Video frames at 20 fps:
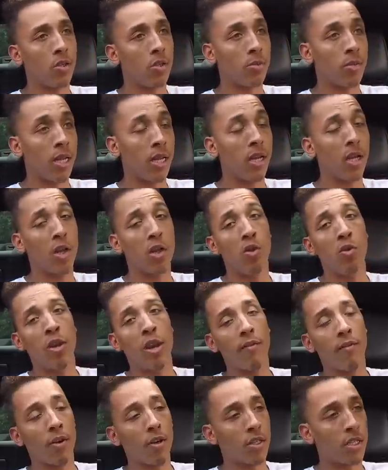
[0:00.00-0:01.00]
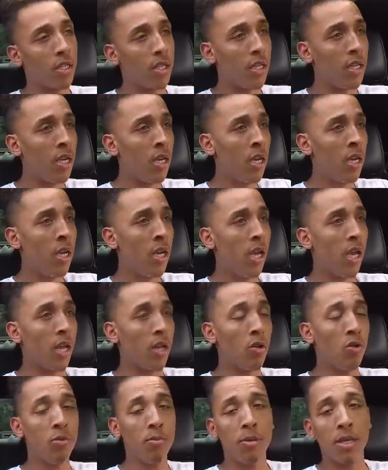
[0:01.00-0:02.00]
You know what I'm saying? Including adversity,
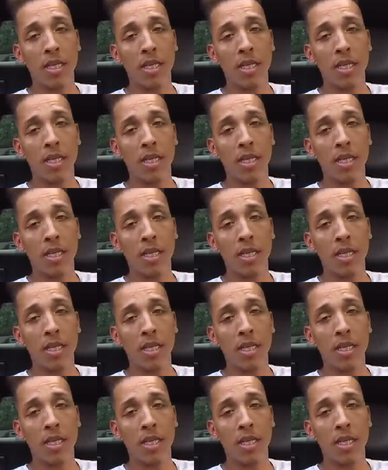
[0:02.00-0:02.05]
including